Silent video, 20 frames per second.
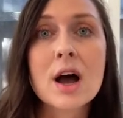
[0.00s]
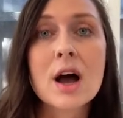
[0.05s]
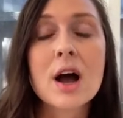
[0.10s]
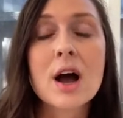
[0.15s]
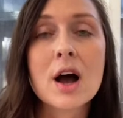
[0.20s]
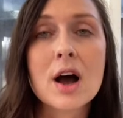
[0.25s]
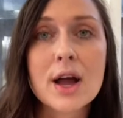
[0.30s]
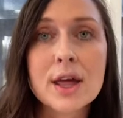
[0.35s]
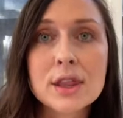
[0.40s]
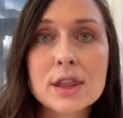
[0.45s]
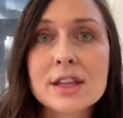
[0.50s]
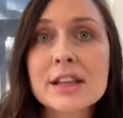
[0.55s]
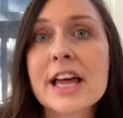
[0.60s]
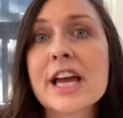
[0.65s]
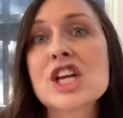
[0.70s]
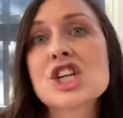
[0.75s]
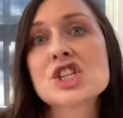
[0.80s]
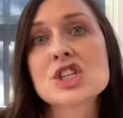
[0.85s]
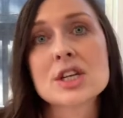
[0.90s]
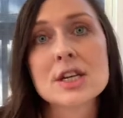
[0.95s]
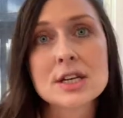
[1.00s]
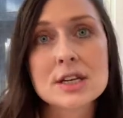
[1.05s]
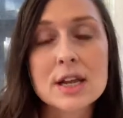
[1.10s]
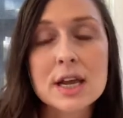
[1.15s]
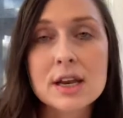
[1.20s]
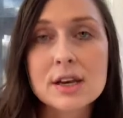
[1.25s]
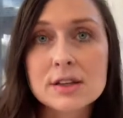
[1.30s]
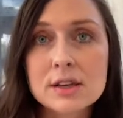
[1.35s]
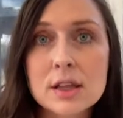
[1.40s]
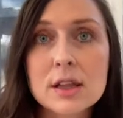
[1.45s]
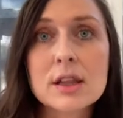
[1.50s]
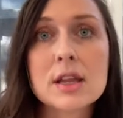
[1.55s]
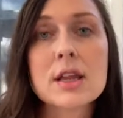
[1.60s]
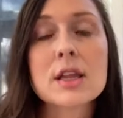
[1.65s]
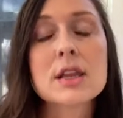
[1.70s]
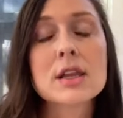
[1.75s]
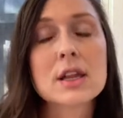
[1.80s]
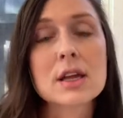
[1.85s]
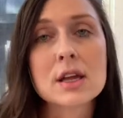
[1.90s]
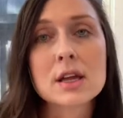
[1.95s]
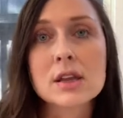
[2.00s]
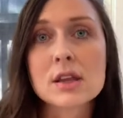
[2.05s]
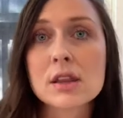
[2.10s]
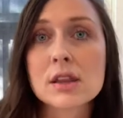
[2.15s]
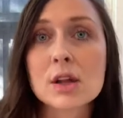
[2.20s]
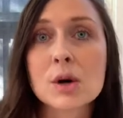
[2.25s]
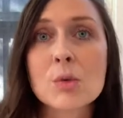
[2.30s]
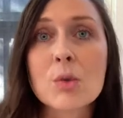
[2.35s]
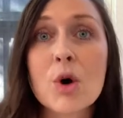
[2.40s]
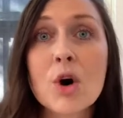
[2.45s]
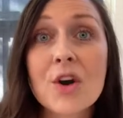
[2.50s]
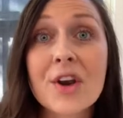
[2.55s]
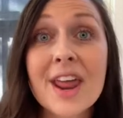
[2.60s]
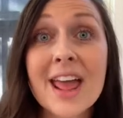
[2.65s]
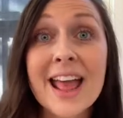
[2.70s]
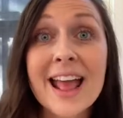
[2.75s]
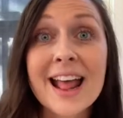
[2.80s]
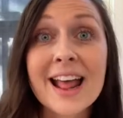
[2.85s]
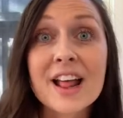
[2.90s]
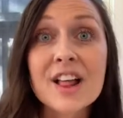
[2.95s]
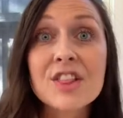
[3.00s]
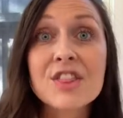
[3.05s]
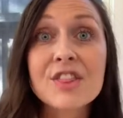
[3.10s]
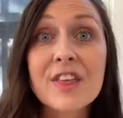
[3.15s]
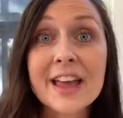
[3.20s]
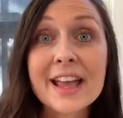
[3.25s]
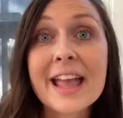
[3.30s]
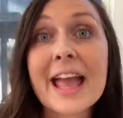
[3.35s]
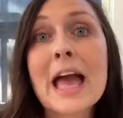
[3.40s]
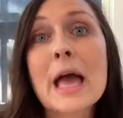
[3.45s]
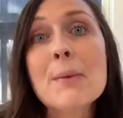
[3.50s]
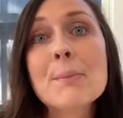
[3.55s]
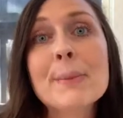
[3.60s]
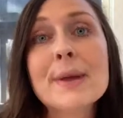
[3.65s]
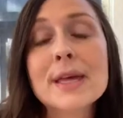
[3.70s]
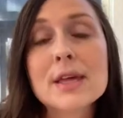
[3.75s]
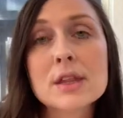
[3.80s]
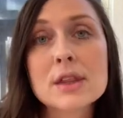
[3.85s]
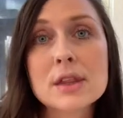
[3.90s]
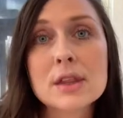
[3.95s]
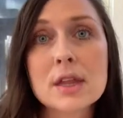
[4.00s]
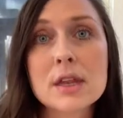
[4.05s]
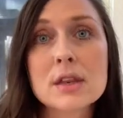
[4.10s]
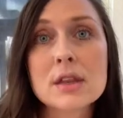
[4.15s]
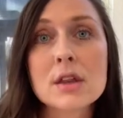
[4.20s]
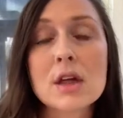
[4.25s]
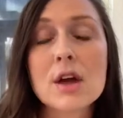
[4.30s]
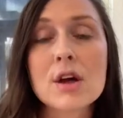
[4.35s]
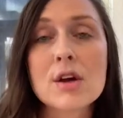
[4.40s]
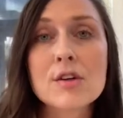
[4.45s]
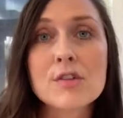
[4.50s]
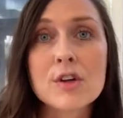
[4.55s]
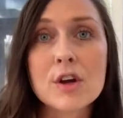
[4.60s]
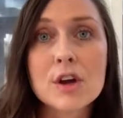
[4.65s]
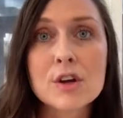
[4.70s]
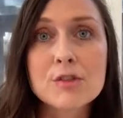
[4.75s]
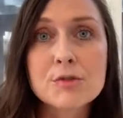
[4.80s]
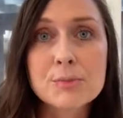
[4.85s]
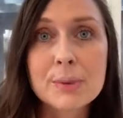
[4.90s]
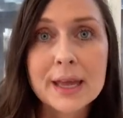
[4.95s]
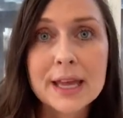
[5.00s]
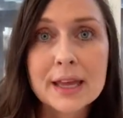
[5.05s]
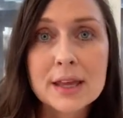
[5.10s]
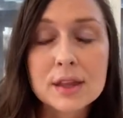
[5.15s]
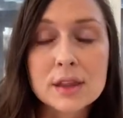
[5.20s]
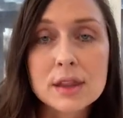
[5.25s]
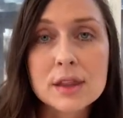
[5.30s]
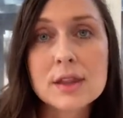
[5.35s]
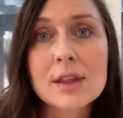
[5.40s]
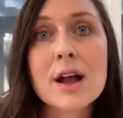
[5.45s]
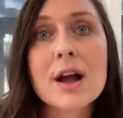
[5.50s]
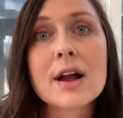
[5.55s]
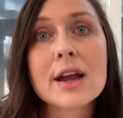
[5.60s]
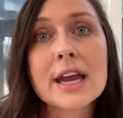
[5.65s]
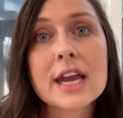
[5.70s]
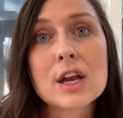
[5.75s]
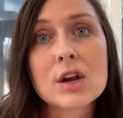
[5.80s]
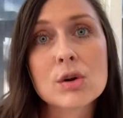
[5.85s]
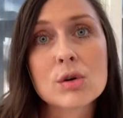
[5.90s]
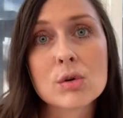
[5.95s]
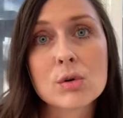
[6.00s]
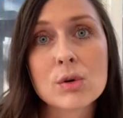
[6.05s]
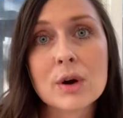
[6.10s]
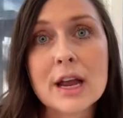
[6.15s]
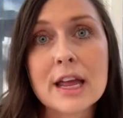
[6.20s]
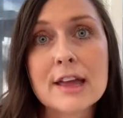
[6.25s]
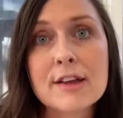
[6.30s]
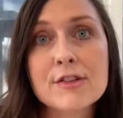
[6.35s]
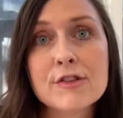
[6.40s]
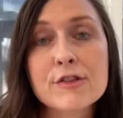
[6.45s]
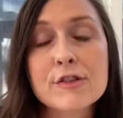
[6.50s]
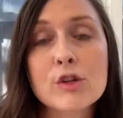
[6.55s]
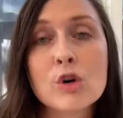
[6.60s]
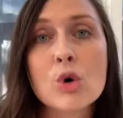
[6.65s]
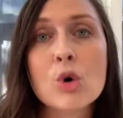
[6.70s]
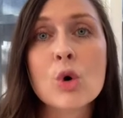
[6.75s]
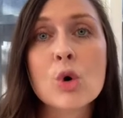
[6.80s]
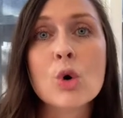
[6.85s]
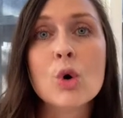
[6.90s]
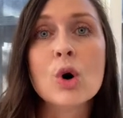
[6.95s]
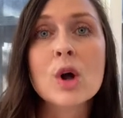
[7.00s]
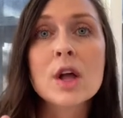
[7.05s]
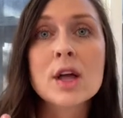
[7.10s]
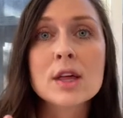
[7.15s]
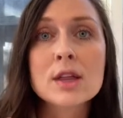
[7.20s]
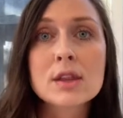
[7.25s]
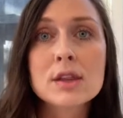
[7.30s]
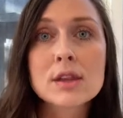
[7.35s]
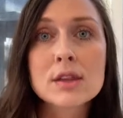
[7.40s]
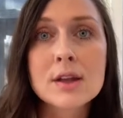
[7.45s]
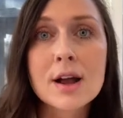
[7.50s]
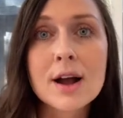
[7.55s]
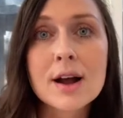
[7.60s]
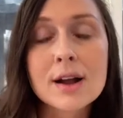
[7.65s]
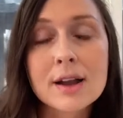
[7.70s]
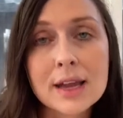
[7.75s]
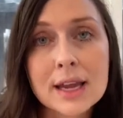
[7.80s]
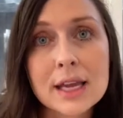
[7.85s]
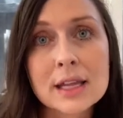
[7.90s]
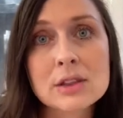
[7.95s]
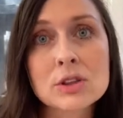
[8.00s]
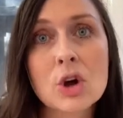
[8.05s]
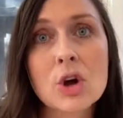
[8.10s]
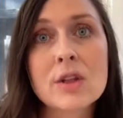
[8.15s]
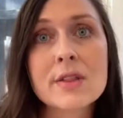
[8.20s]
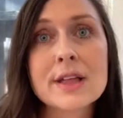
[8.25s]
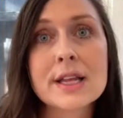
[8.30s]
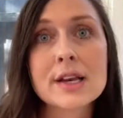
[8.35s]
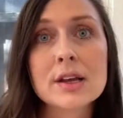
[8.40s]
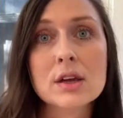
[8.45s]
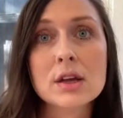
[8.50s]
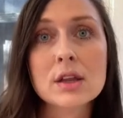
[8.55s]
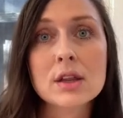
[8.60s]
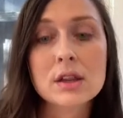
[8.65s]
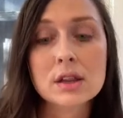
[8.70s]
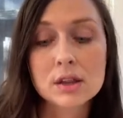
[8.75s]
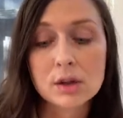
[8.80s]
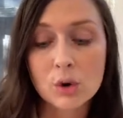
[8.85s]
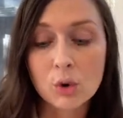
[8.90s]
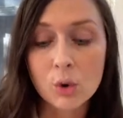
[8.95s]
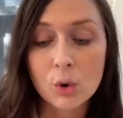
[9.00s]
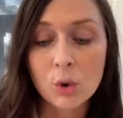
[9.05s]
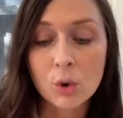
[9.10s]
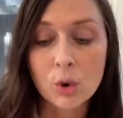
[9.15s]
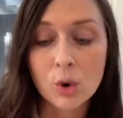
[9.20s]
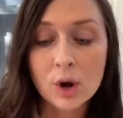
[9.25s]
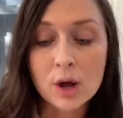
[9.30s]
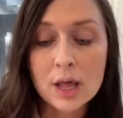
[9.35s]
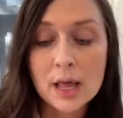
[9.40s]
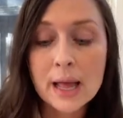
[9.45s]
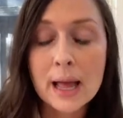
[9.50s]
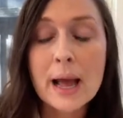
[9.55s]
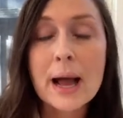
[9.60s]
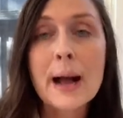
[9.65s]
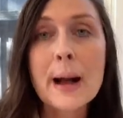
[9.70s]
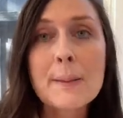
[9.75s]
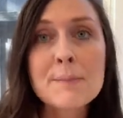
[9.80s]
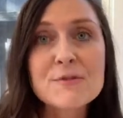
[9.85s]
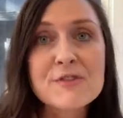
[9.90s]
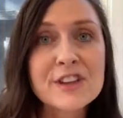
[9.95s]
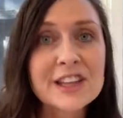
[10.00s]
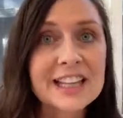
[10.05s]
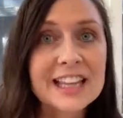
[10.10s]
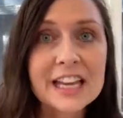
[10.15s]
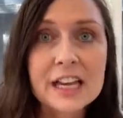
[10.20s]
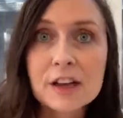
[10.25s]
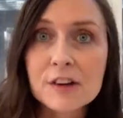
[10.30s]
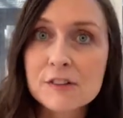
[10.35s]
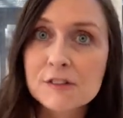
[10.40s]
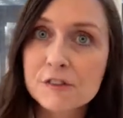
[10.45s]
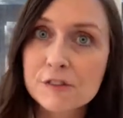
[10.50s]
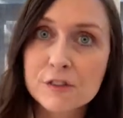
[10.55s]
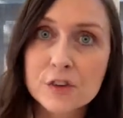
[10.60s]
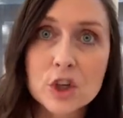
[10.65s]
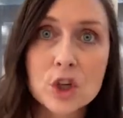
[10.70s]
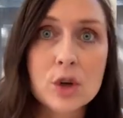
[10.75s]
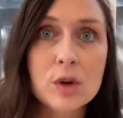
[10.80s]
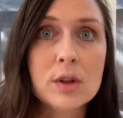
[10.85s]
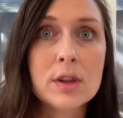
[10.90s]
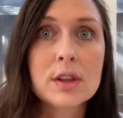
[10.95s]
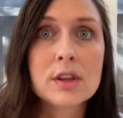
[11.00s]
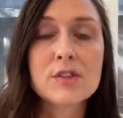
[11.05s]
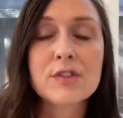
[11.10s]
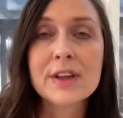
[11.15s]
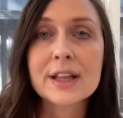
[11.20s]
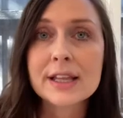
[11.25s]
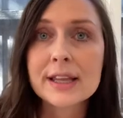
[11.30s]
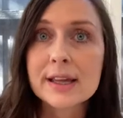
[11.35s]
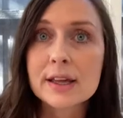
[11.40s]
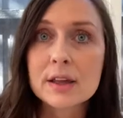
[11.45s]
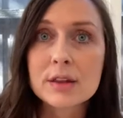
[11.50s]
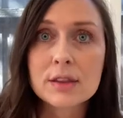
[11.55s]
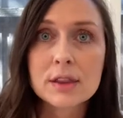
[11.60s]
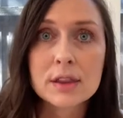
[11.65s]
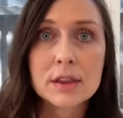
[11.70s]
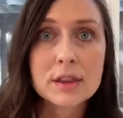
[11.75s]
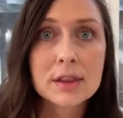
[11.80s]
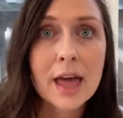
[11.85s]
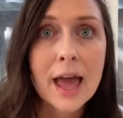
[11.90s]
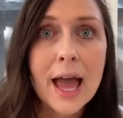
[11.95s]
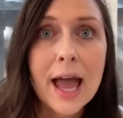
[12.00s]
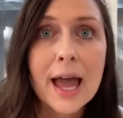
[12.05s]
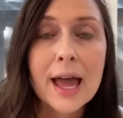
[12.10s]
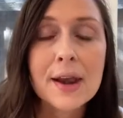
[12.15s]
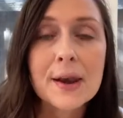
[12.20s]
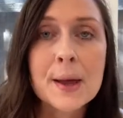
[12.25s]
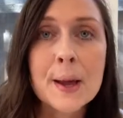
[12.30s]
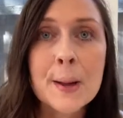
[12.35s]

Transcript: isolation and distancing and so on, there can be a sense of being stuck in grief or stuck in loneliness or feeling confused, feeling sad.